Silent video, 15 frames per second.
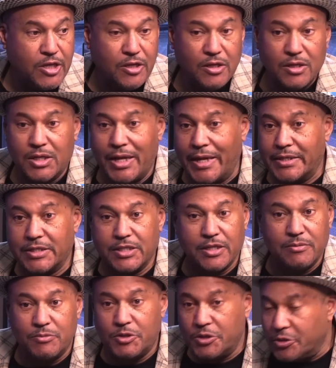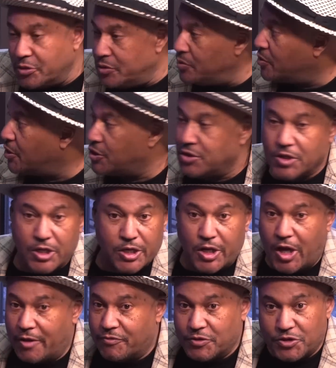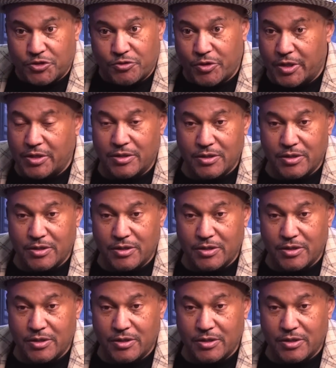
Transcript: He looked like some dude that you can get off the street.